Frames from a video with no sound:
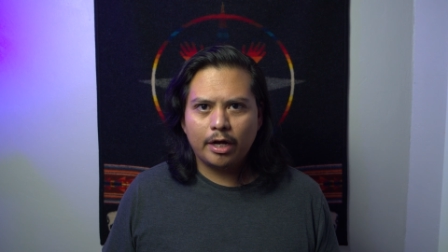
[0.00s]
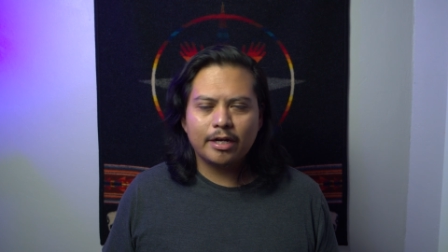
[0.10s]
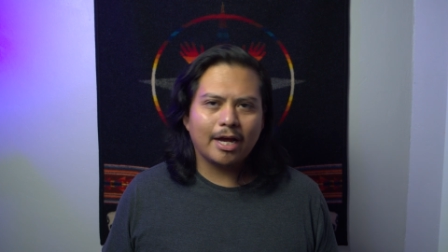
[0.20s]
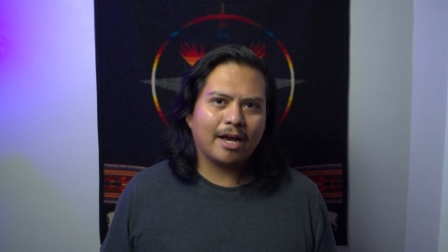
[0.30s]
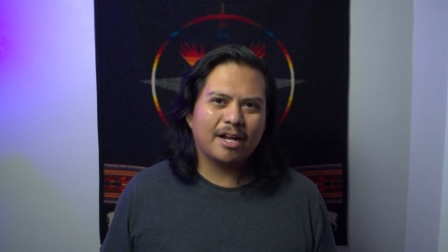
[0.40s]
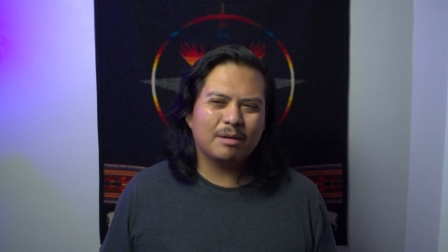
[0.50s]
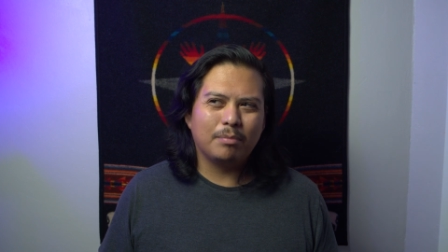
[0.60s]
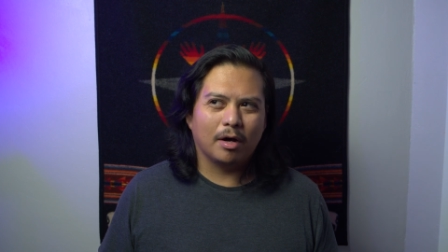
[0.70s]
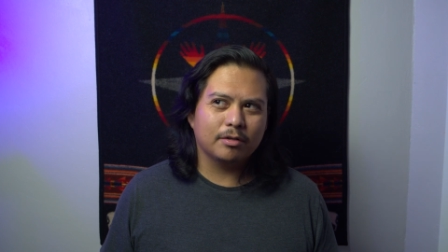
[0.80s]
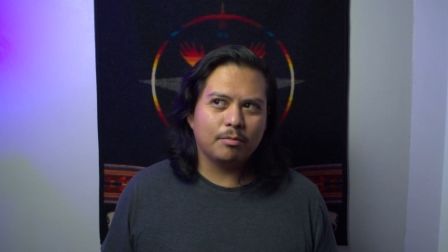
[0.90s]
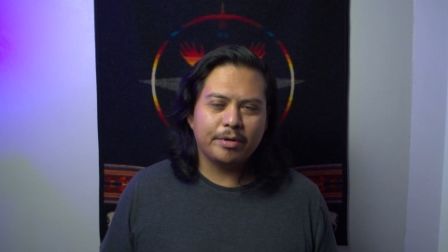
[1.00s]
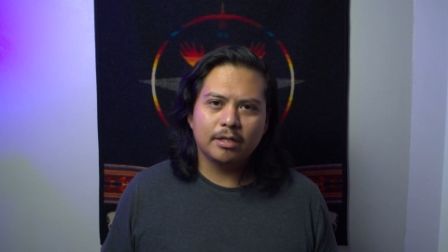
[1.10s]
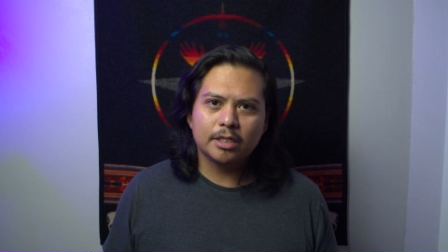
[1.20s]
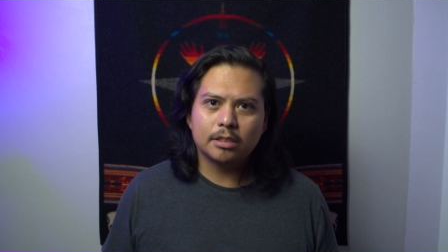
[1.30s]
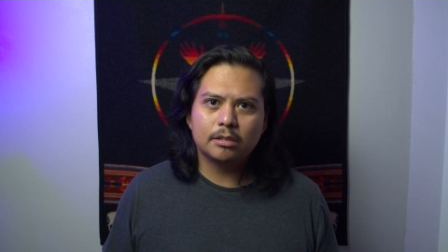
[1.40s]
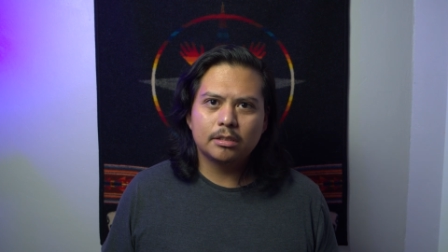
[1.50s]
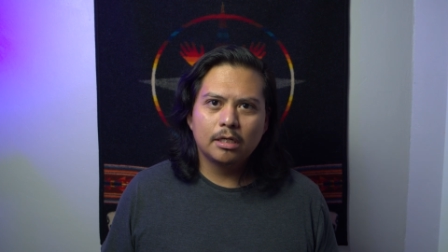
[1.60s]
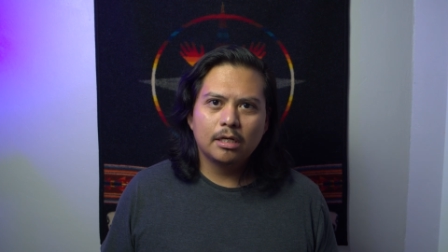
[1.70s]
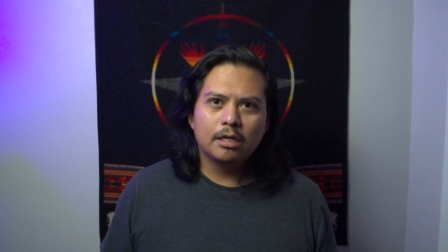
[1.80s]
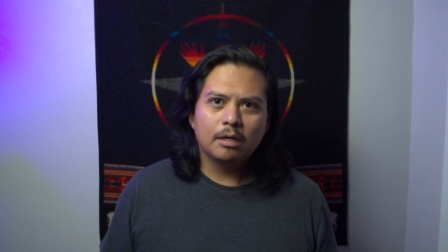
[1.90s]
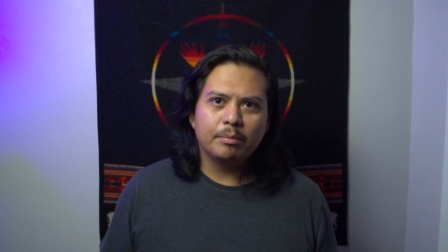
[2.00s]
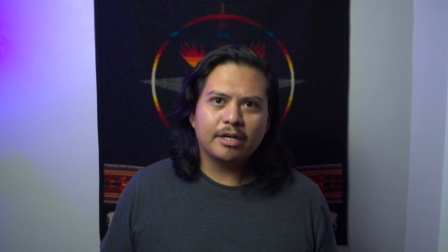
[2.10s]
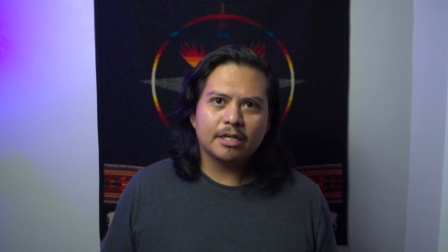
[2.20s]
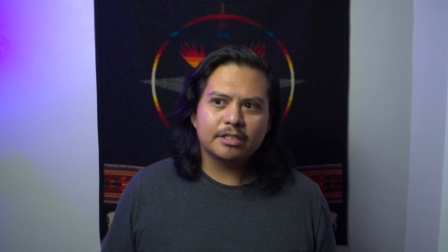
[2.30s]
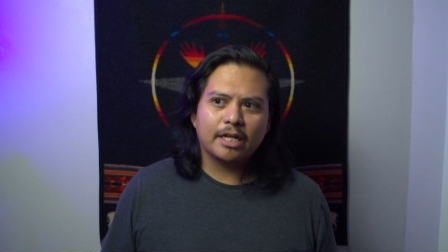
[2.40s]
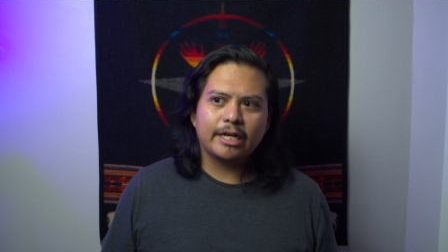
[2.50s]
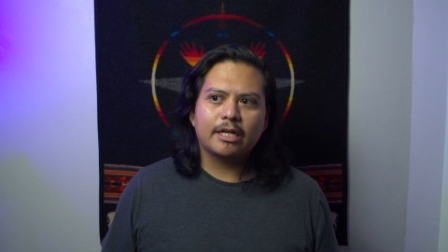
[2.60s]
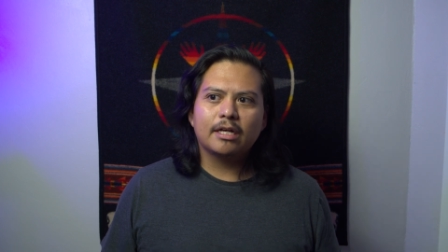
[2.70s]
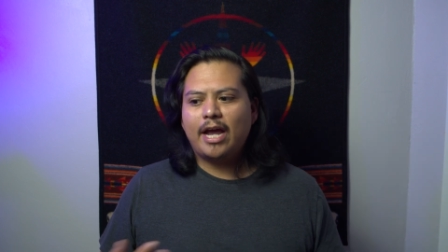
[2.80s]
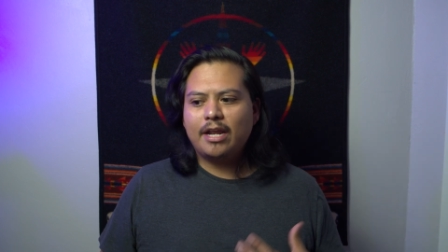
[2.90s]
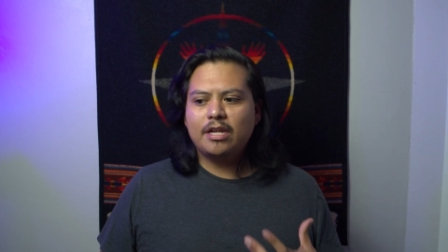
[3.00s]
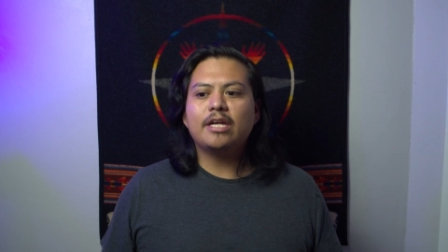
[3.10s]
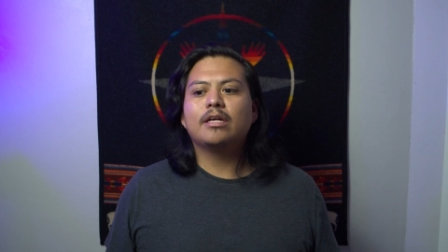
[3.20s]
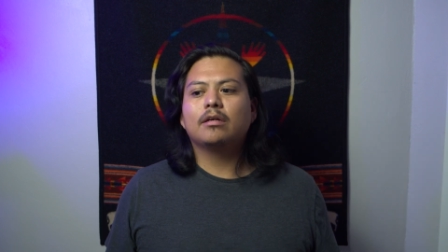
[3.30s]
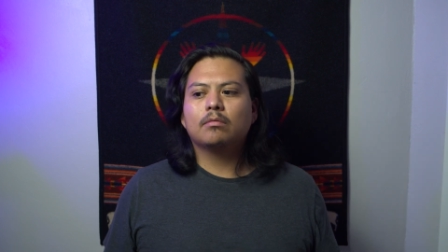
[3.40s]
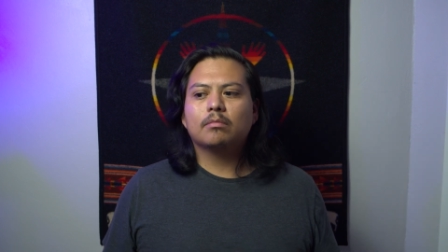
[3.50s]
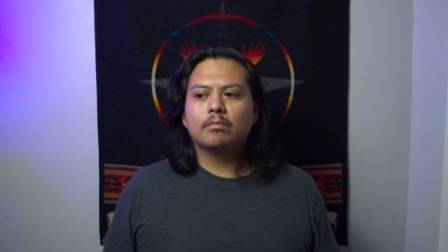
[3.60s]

And that kind of bothered me a little because like the ending